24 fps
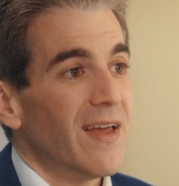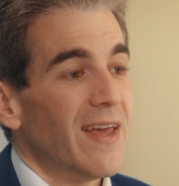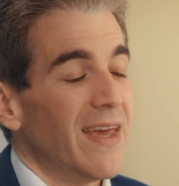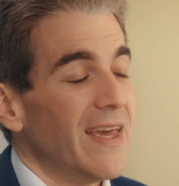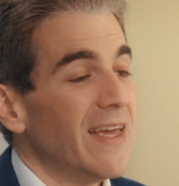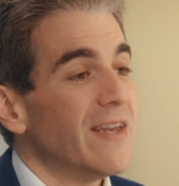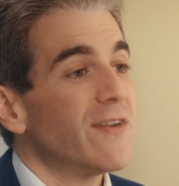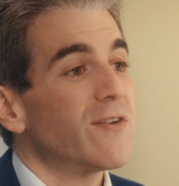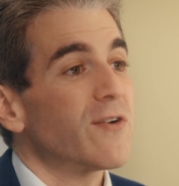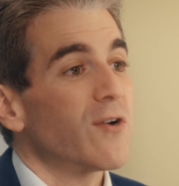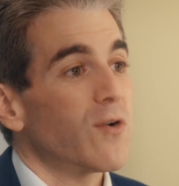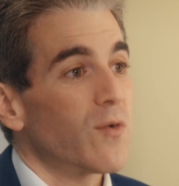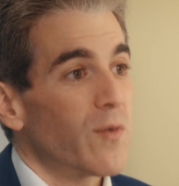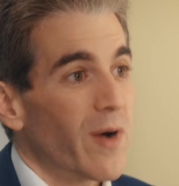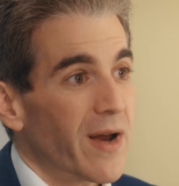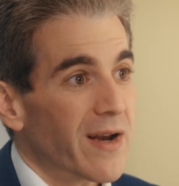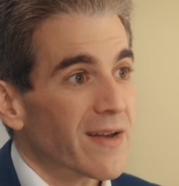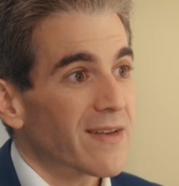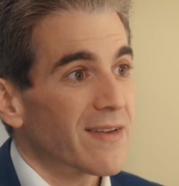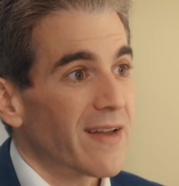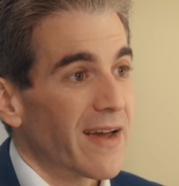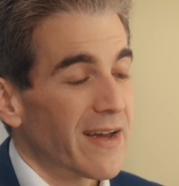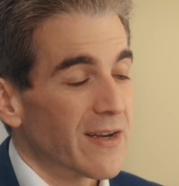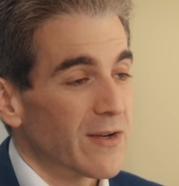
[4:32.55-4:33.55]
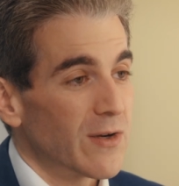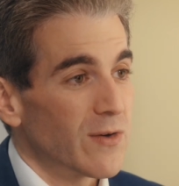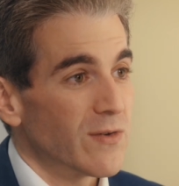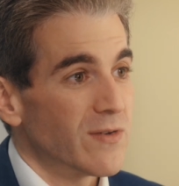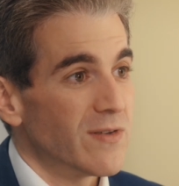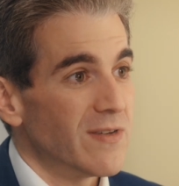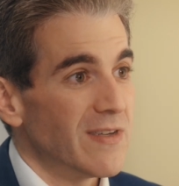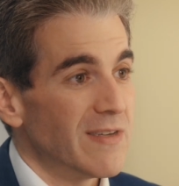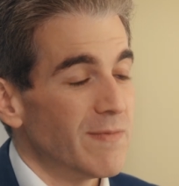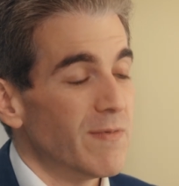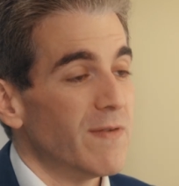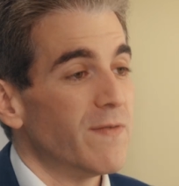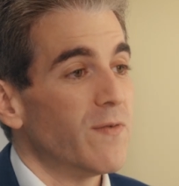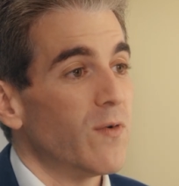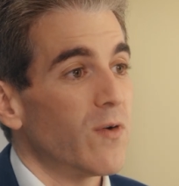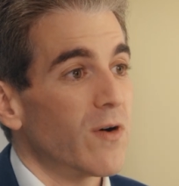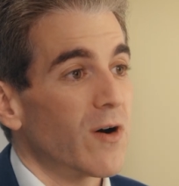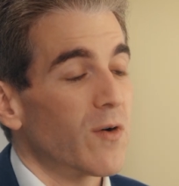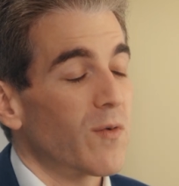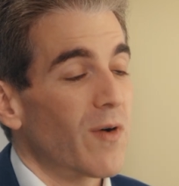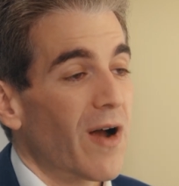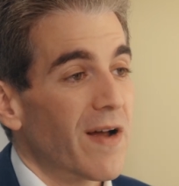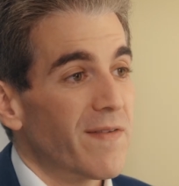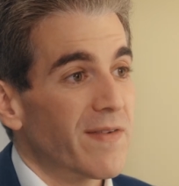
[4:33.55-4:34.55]
incorrect diagnoses before
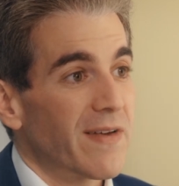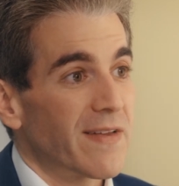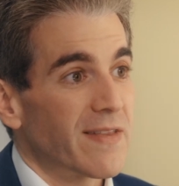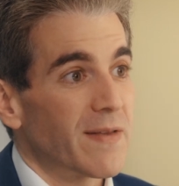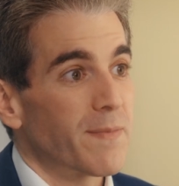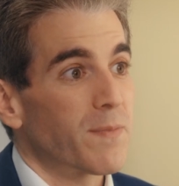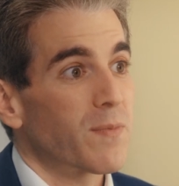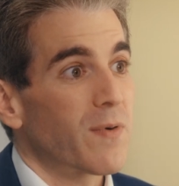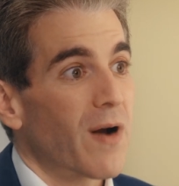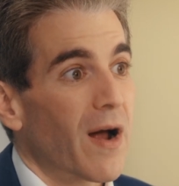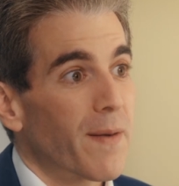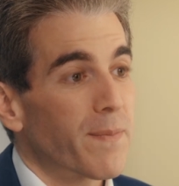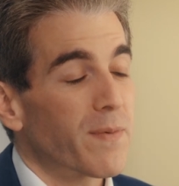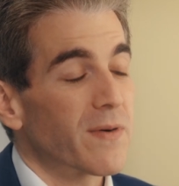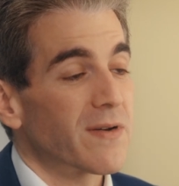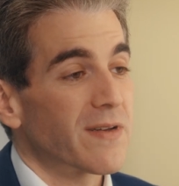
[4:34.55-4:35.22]
arriving at the proper